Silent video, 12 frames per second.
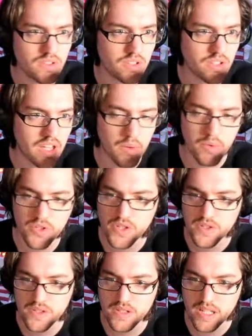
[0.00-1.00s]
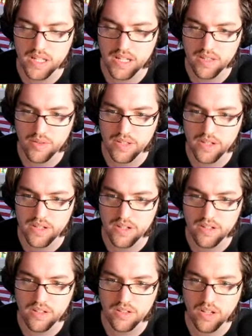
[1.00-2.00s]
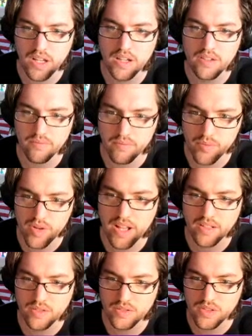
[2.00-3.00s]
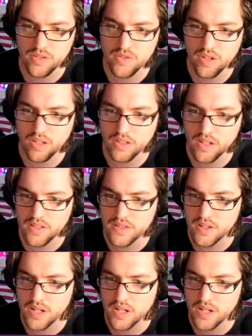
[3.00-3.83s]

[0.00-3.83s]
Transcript: Okay, which is the there. Okay, react.use context.